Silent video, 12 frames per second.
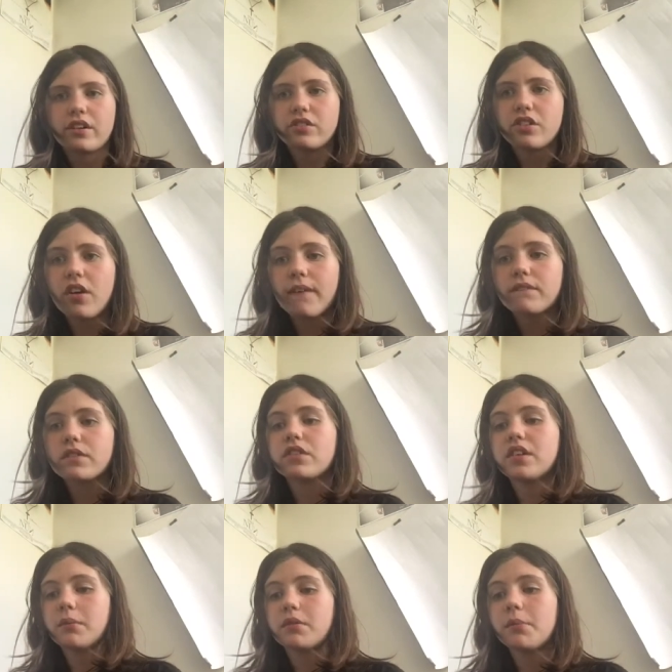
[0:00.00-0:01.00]
start
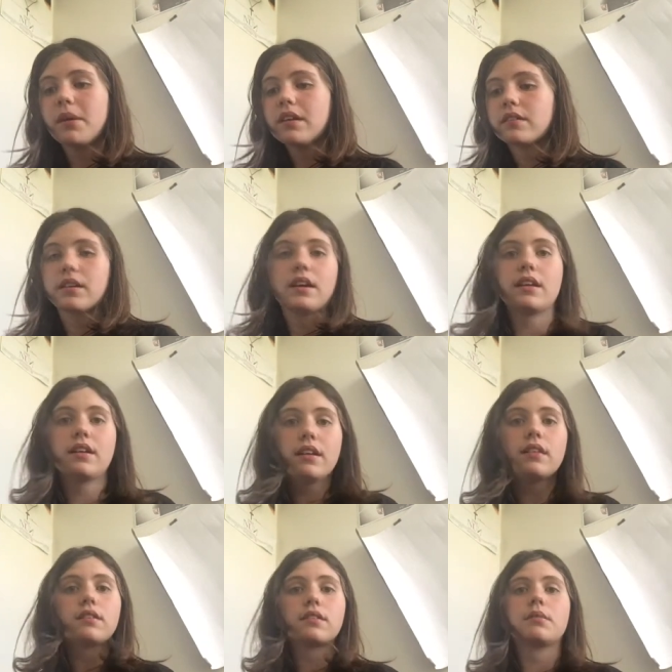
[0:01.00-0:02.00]
seems amazing, and it
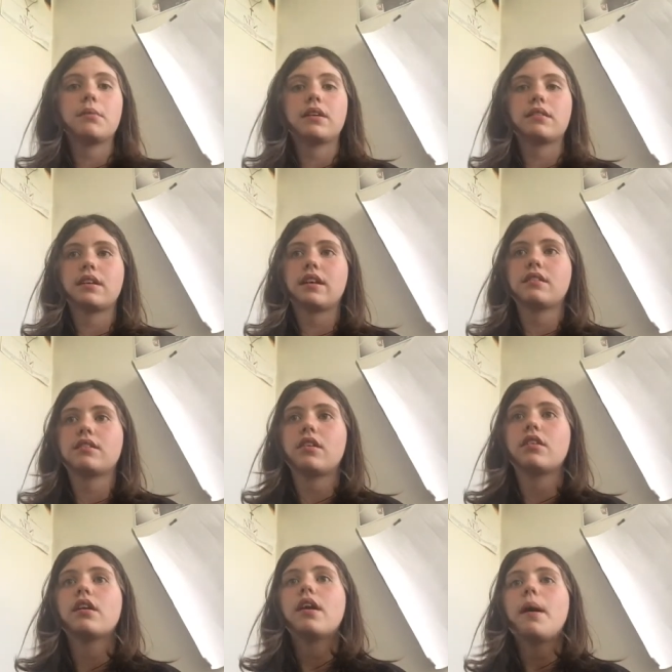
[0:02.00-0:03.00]
is amazing at
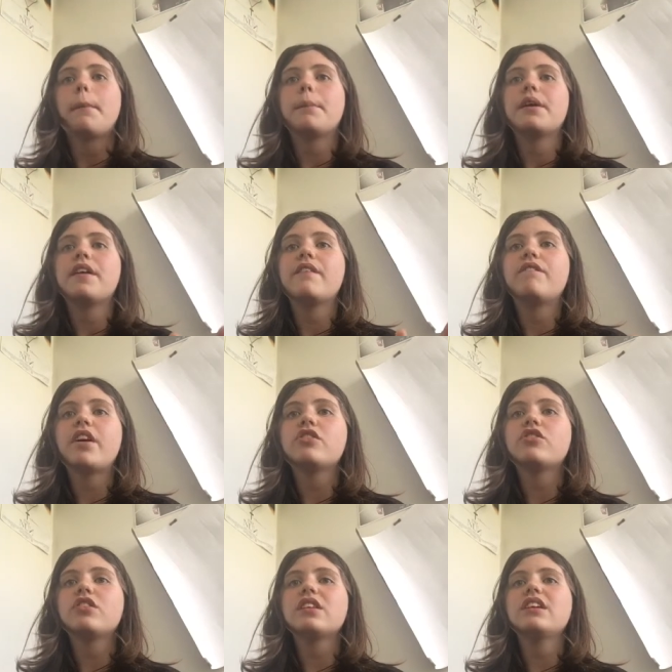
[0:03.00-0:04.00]
start. But
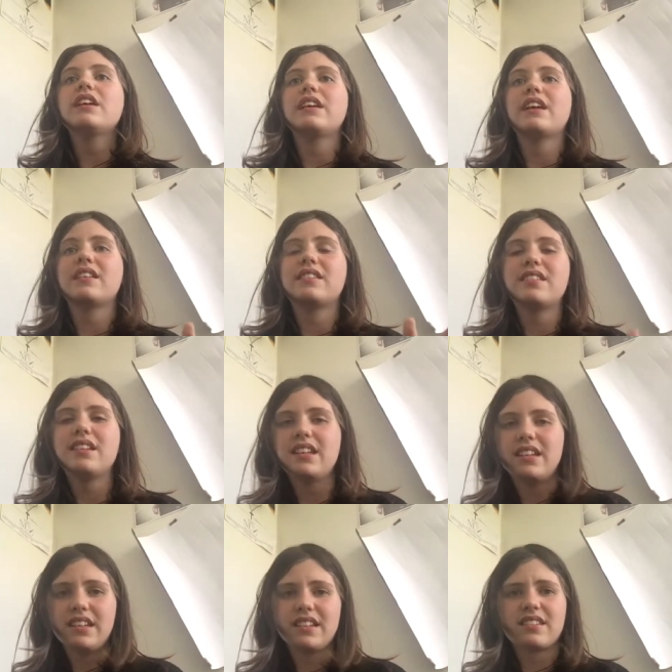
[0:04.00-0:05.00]
eventually, it gets
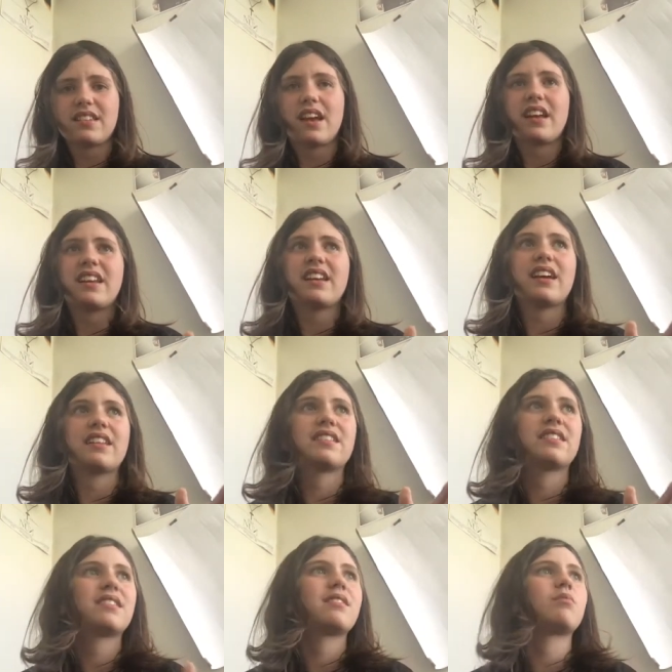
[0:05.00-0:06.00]
tedious and it gets
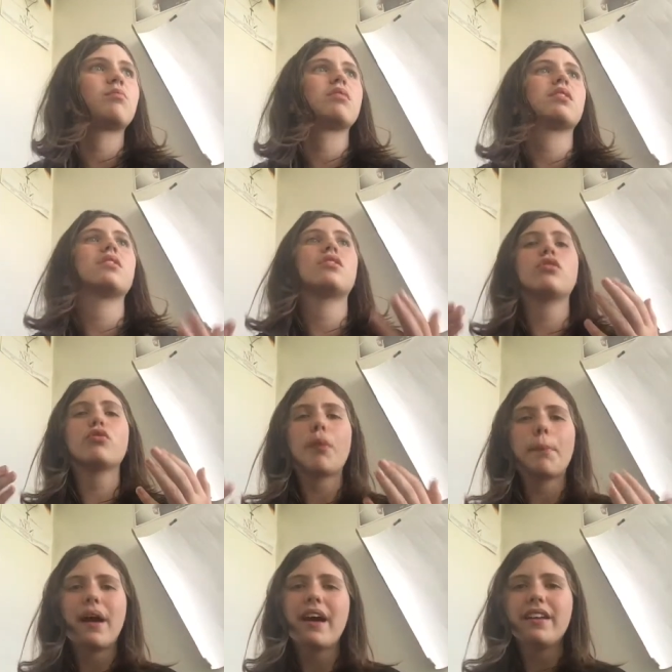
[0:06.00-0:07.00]
just
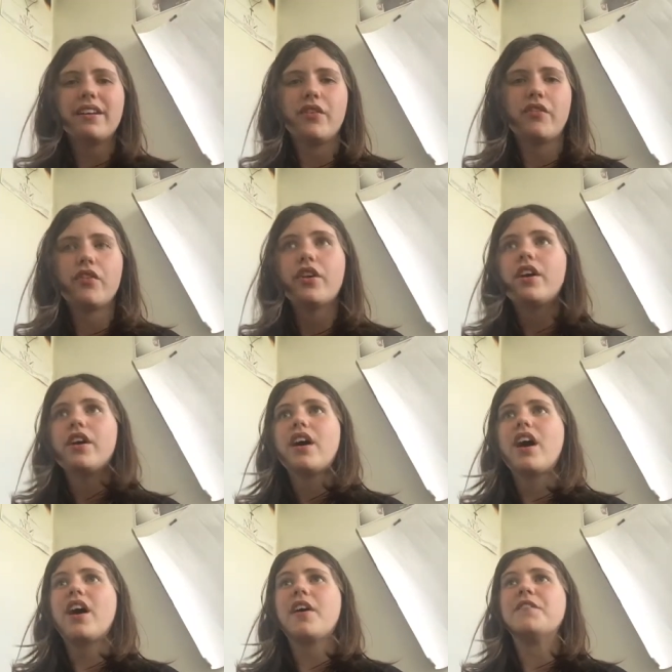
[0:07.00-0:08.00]
repetitive.
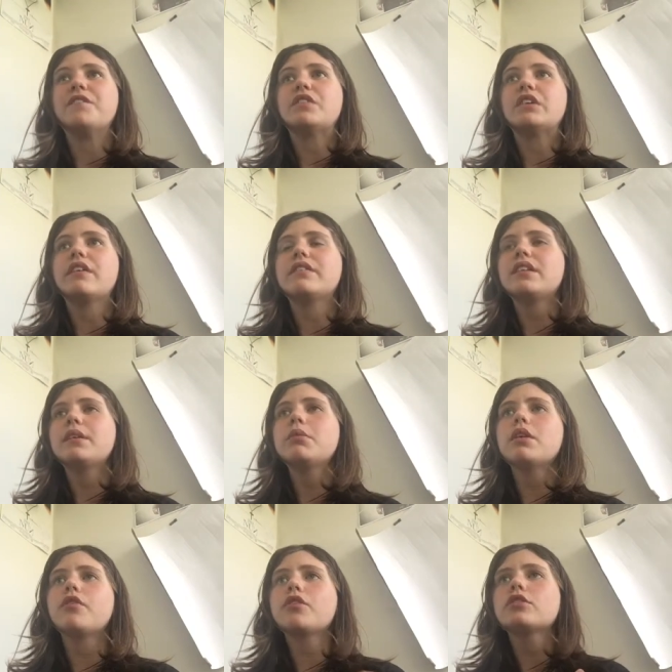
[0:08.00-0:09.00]
You have to keep
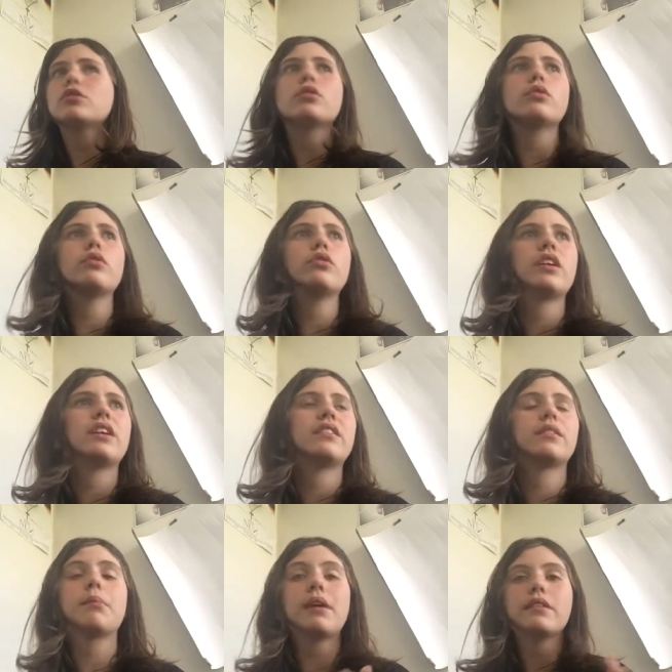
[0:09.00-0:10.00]
looking for clues, and it's
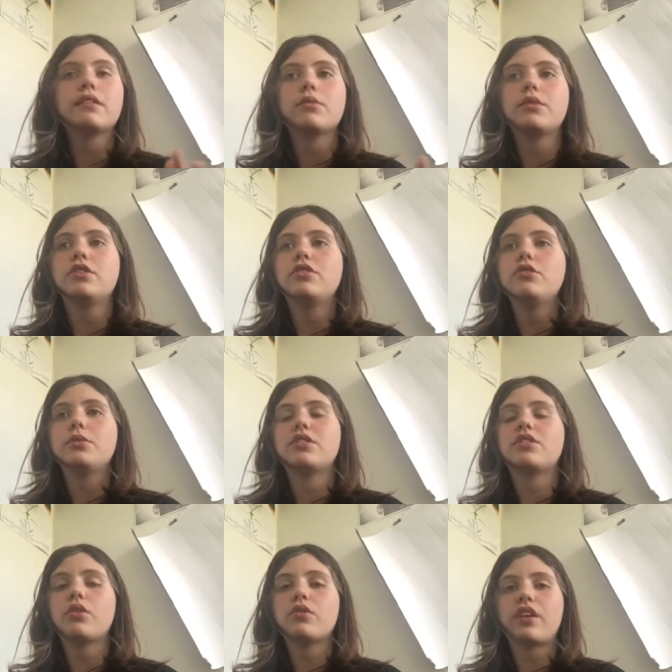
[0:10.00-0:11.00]
amazing when you do. It's
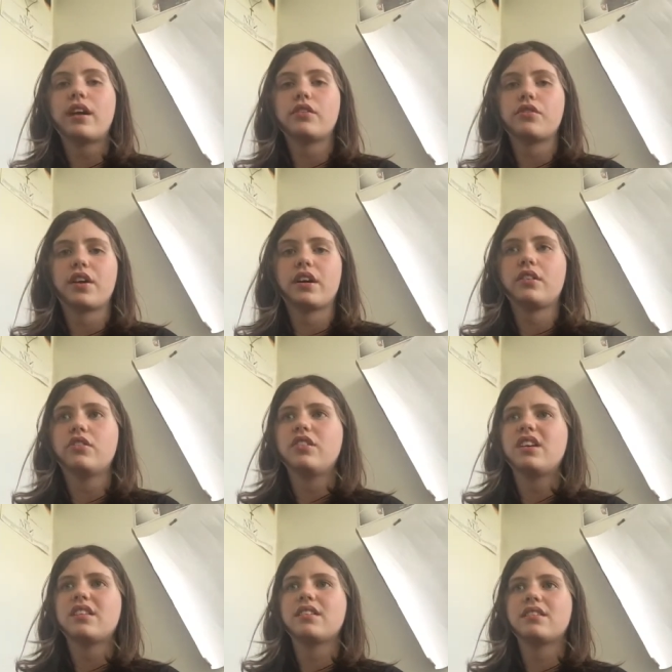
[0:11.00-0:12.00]
so satisfying because you
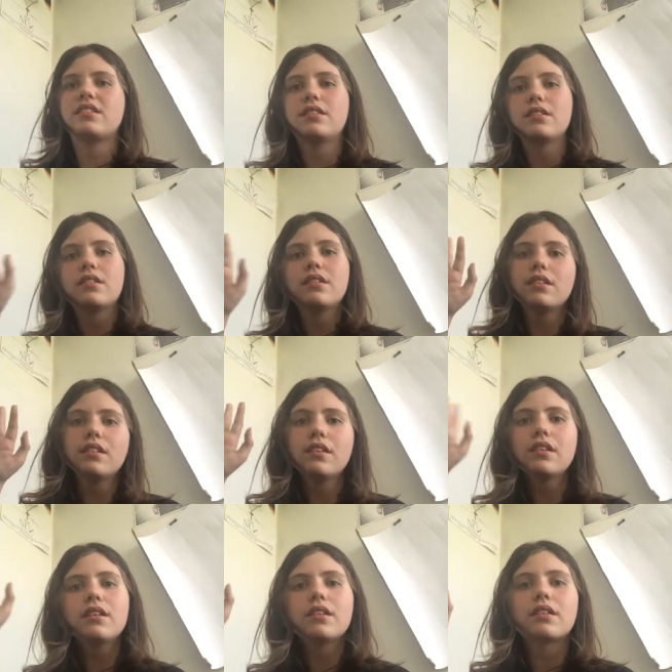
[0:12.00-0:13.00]
get this din din din
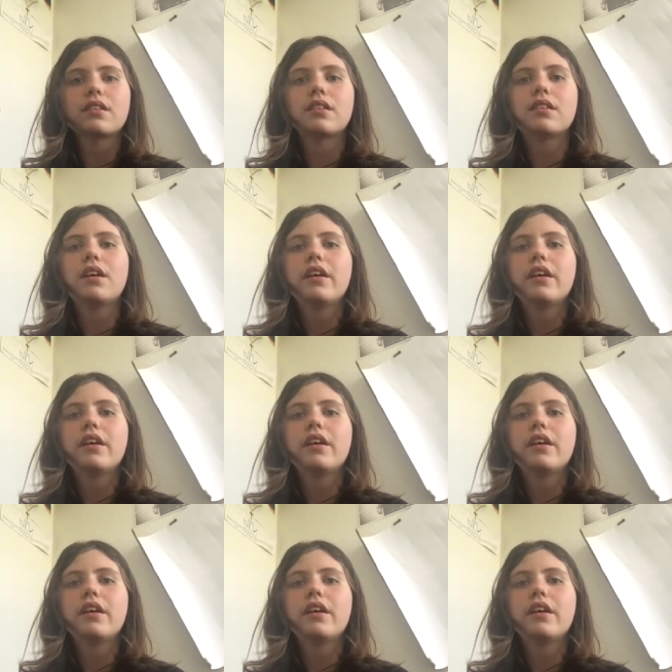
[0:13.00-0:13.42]
din din